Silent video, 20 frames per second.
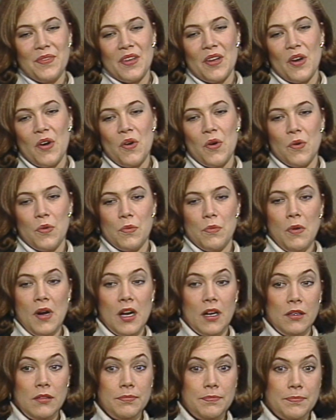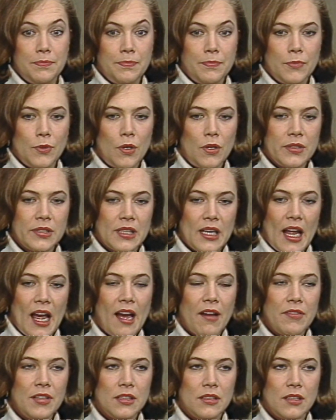Oh well, roles that I
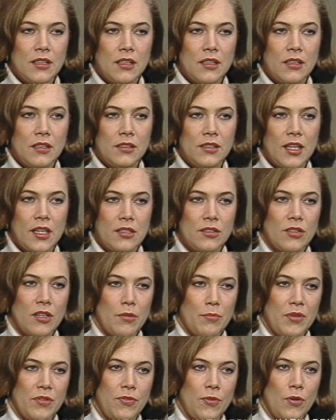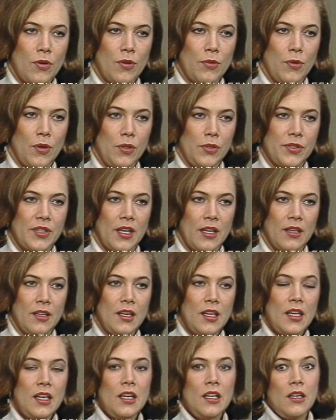haven't uh, touched on before, roles that
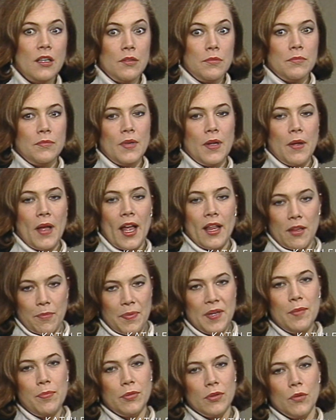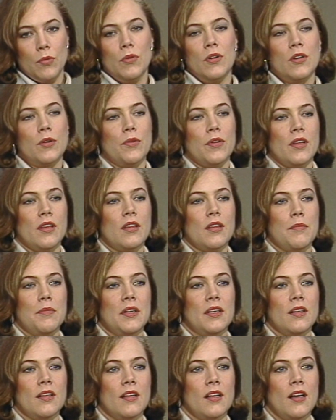and the people to work with. I
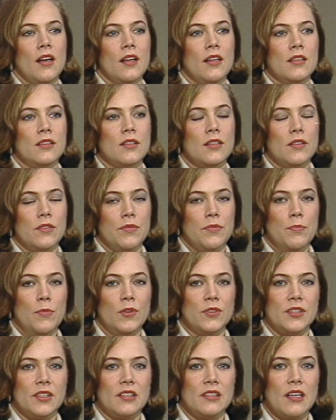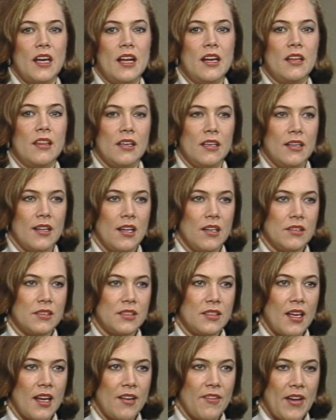mean, I, the most exciting thing now is
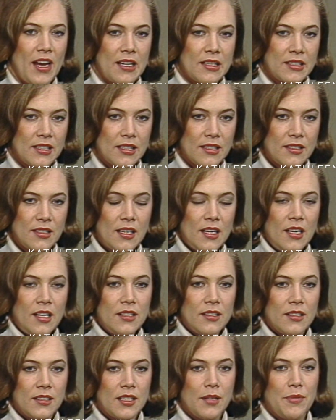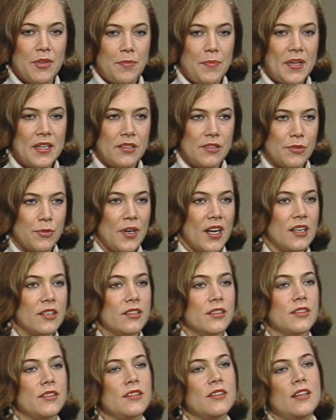to have access to some of the best
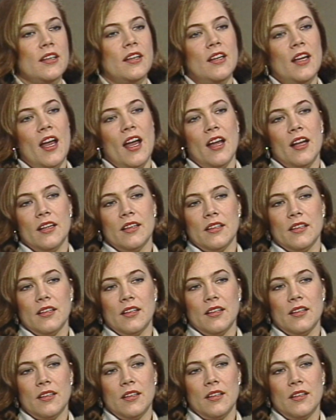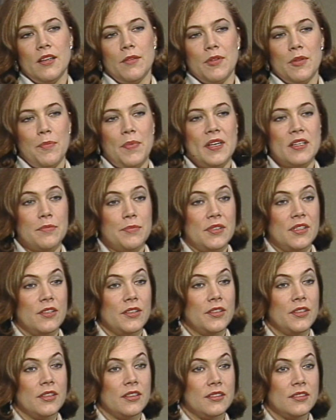directors and uh, some of the best
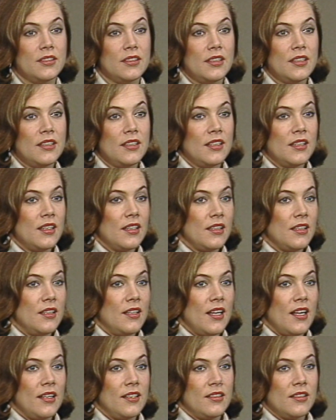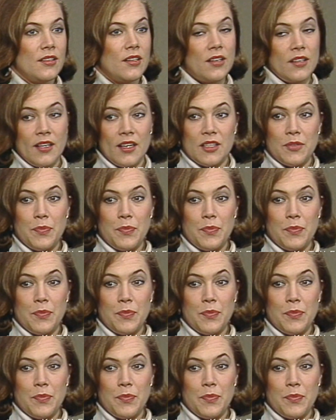material that uh, that's